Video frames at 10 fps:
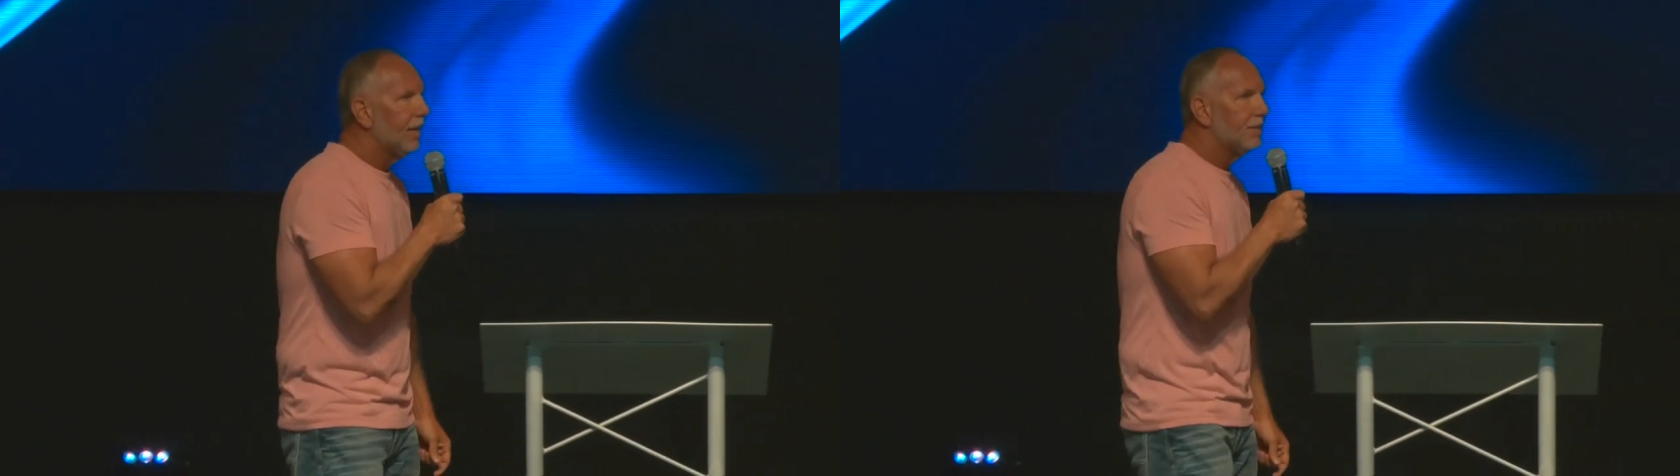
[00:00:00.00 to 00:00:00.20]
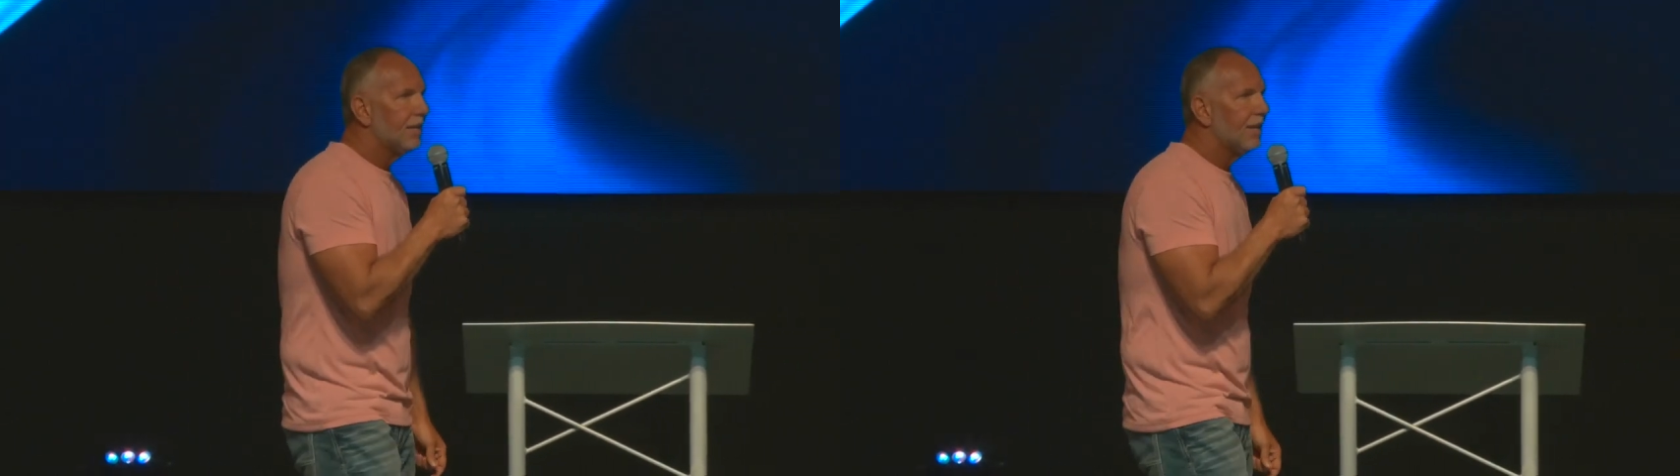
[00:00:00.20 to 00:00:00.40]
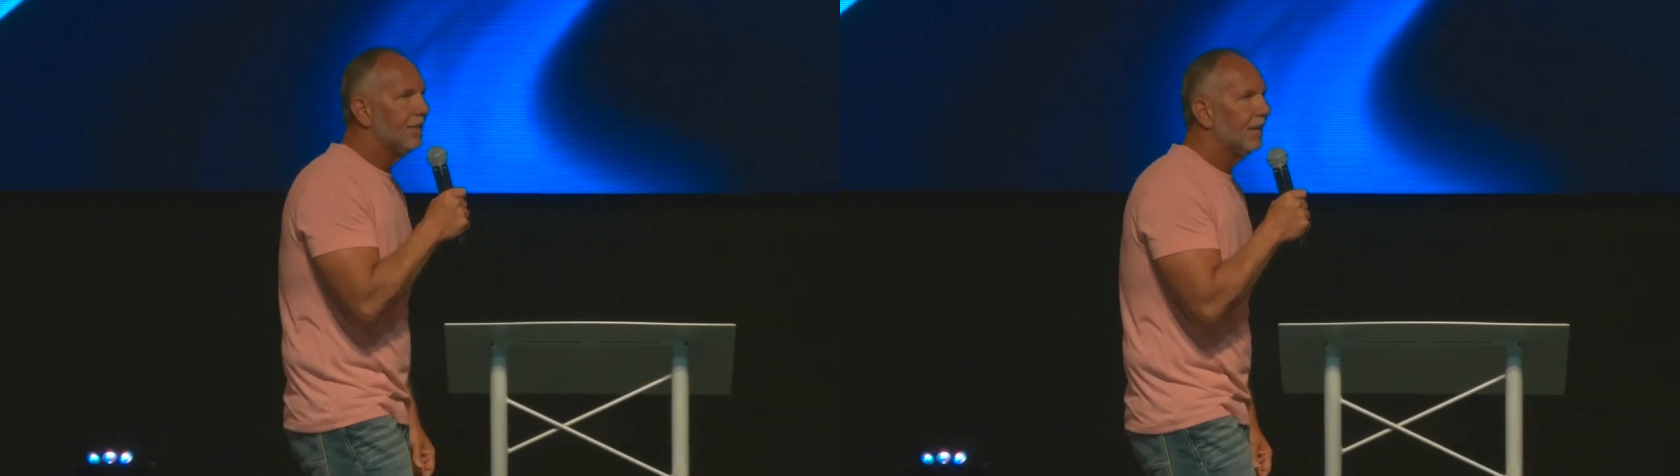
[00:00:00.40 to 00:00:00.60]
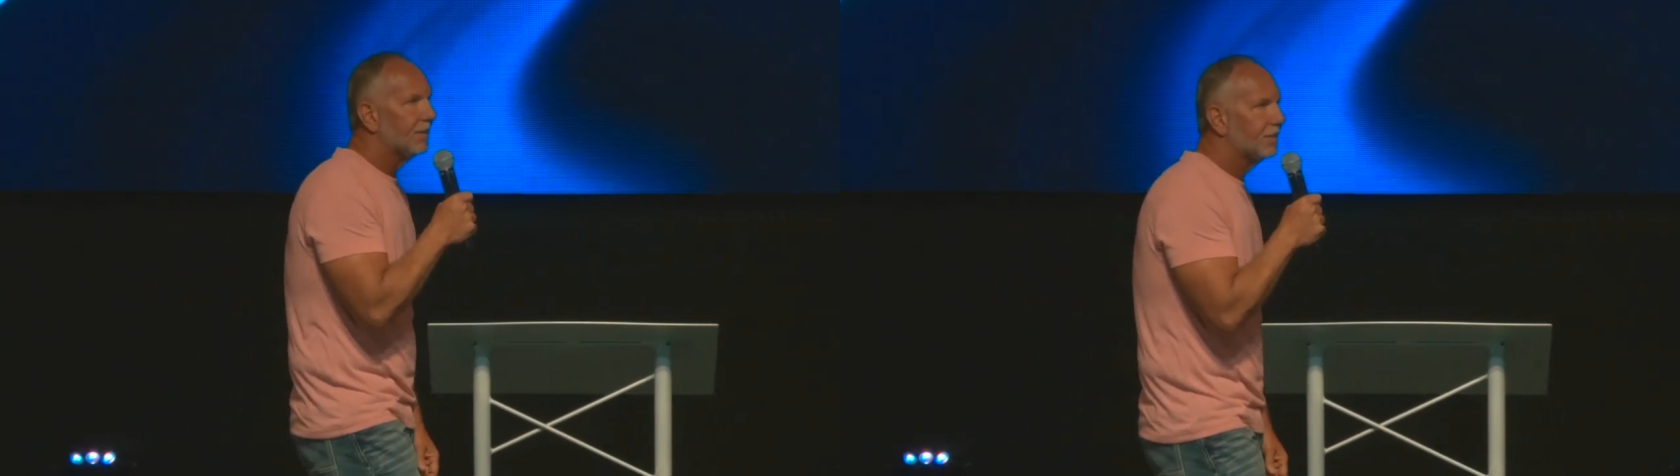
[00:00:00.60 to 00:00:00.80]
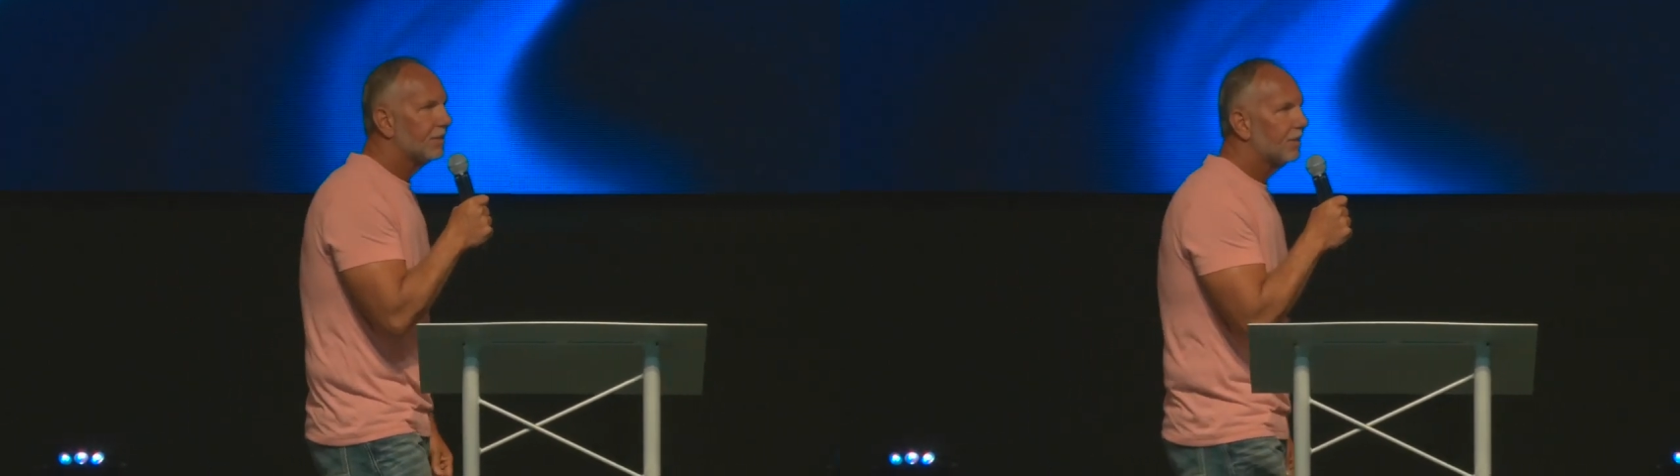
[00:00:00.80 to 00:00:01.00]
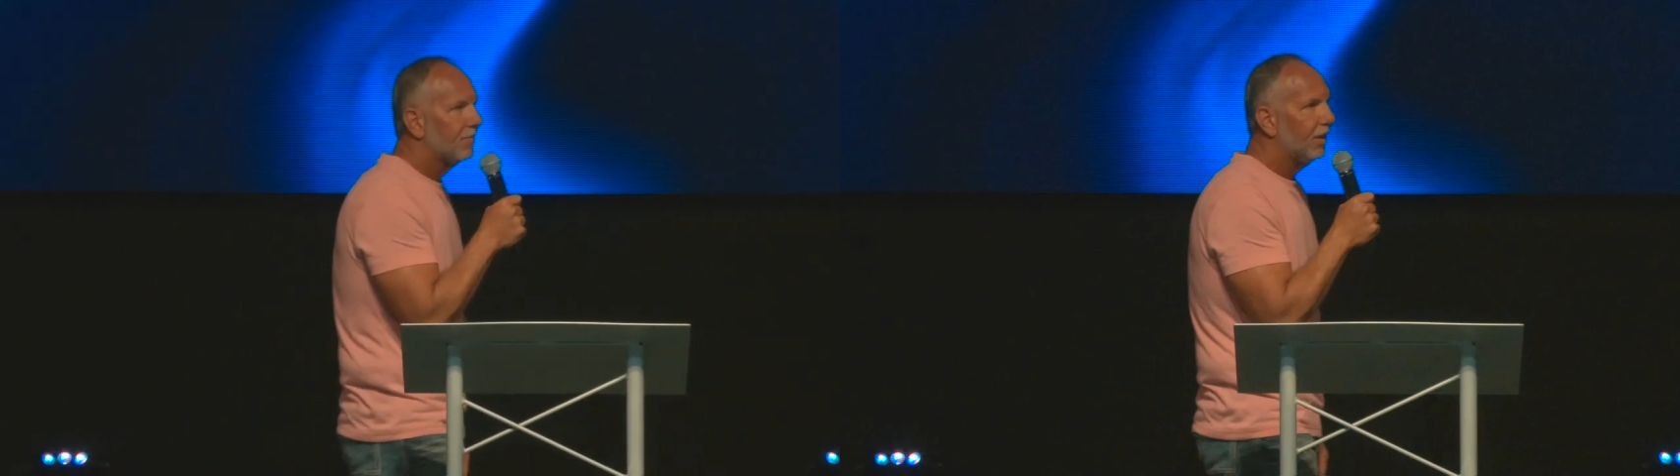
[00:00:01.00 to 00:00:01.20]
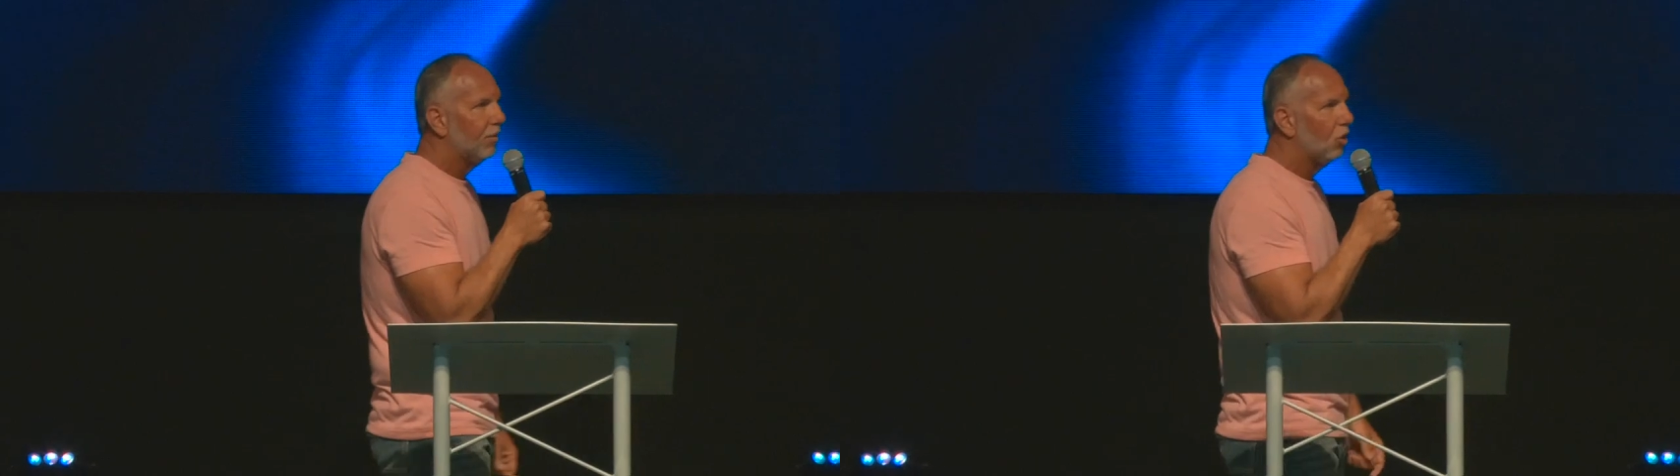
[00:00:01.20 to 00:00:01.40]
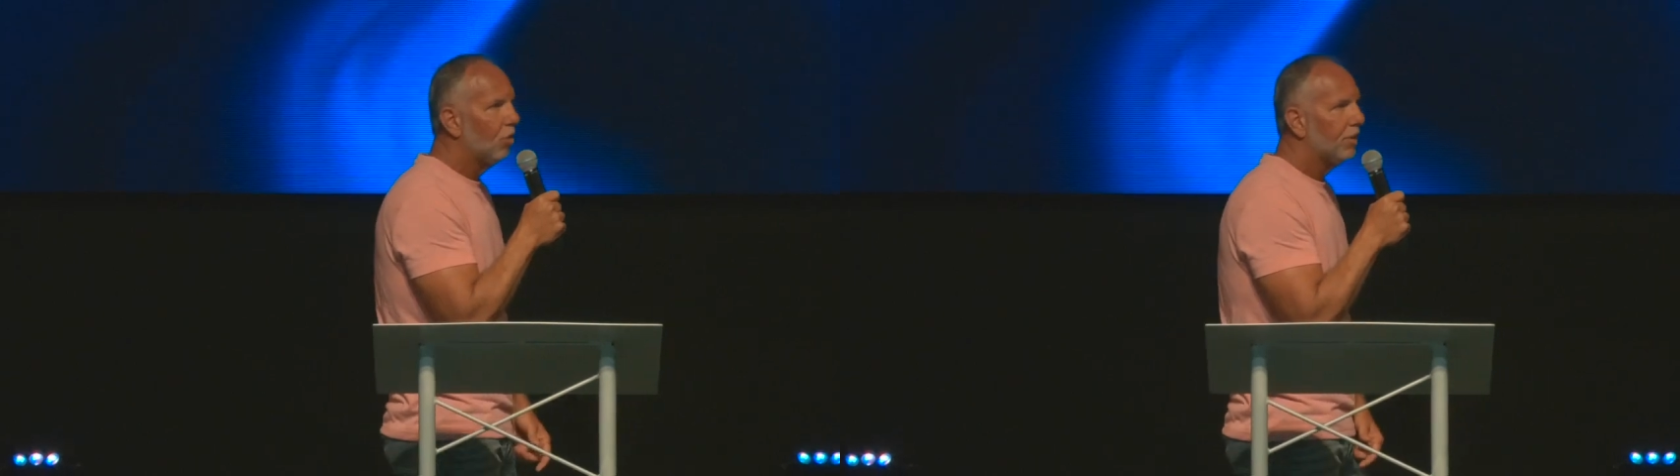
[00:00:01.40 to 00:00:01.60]
He said this
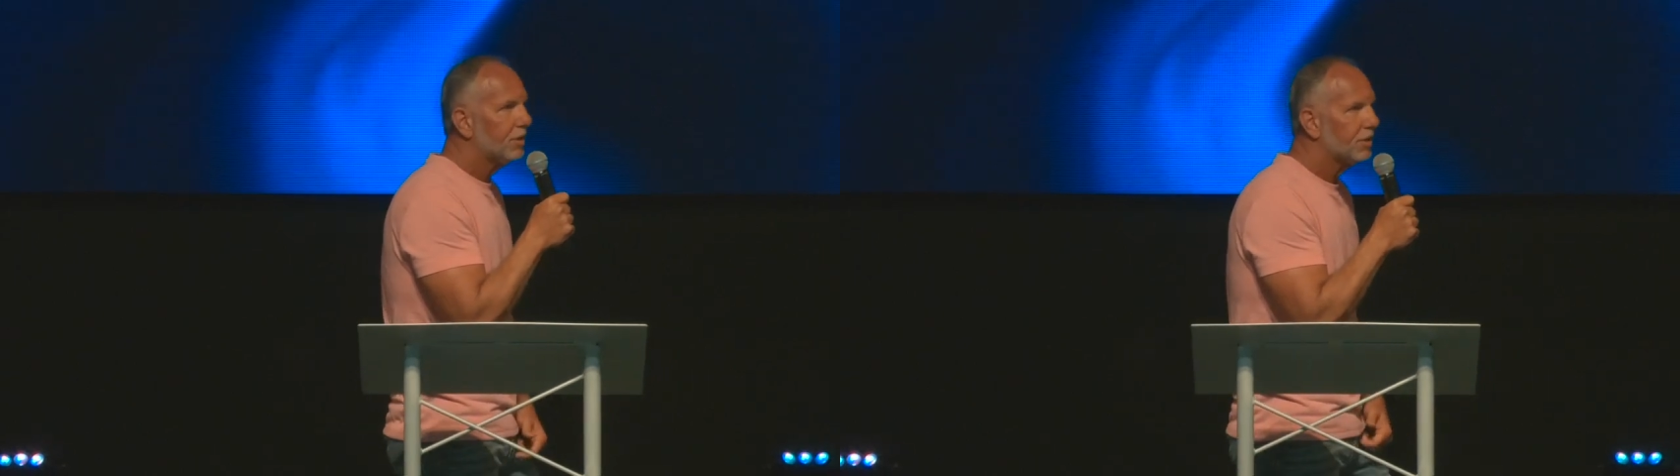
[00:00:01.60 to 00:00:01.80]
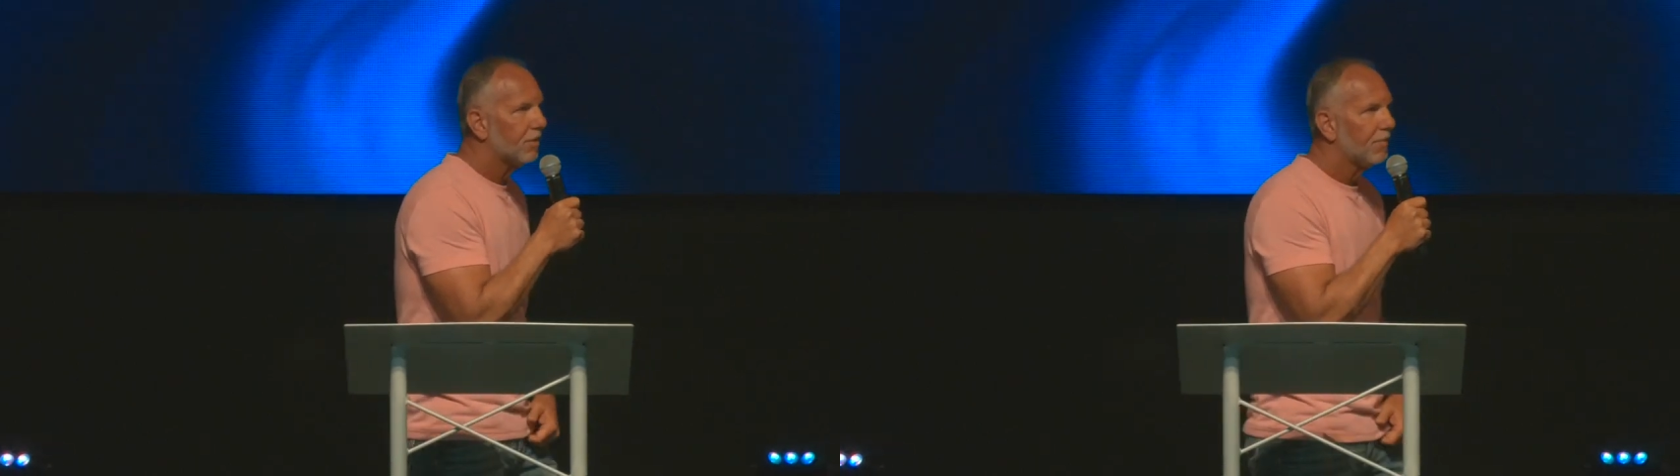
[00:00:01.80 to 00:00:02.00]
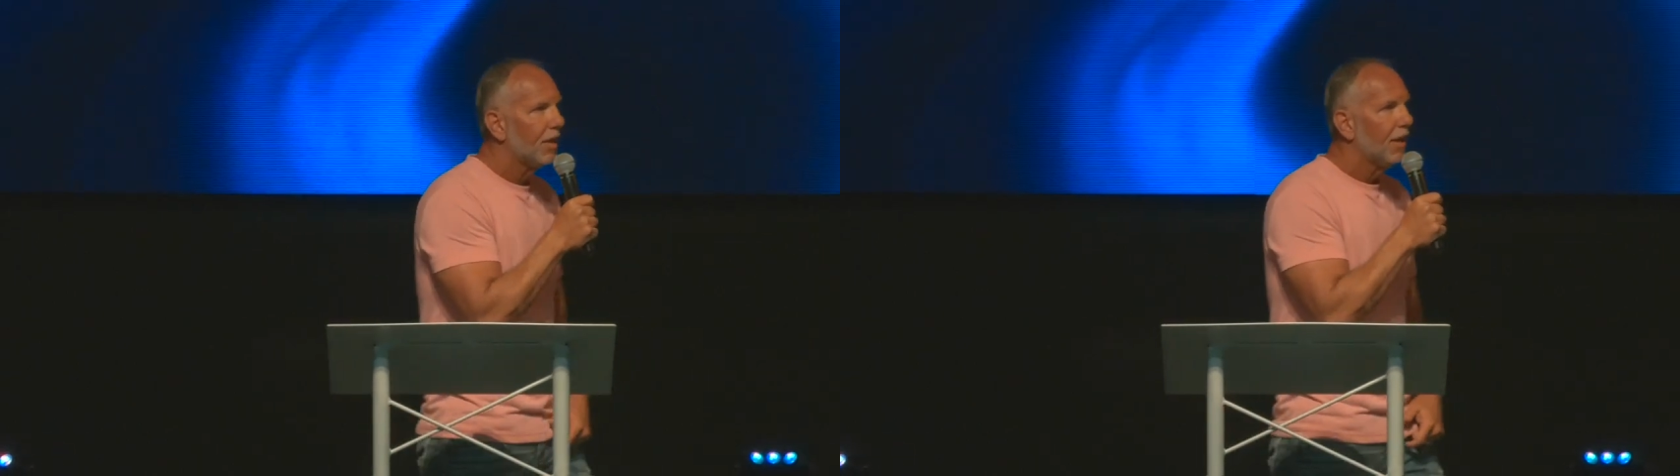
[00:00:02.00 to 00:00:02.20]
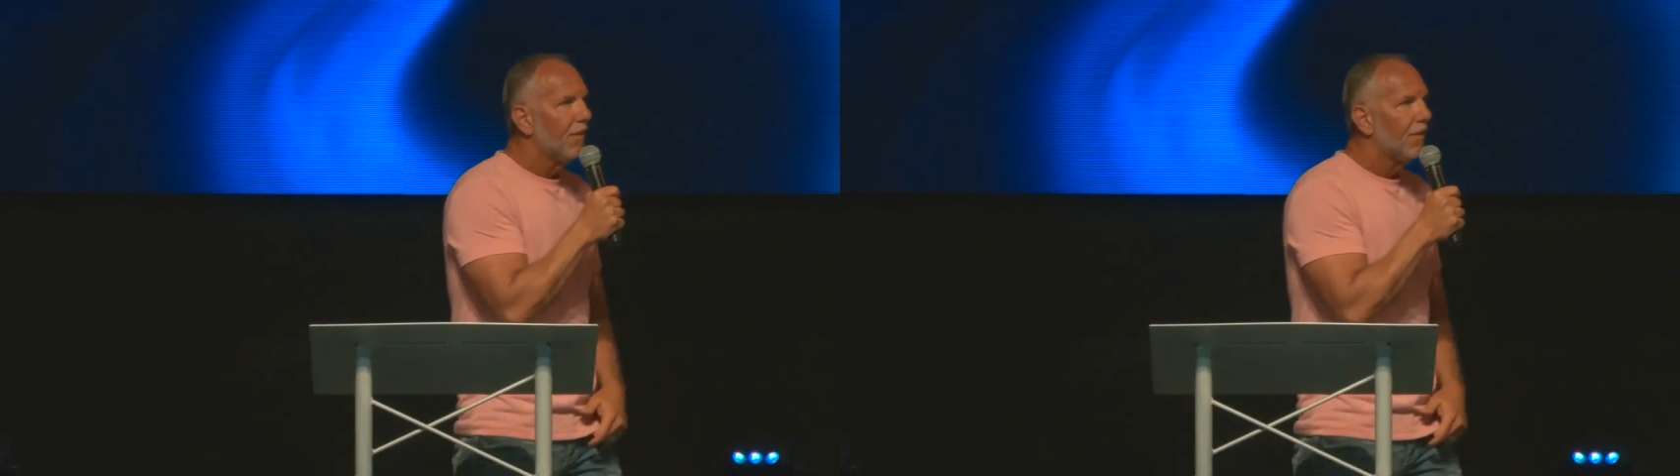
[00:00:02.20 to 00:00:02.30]
in Romans,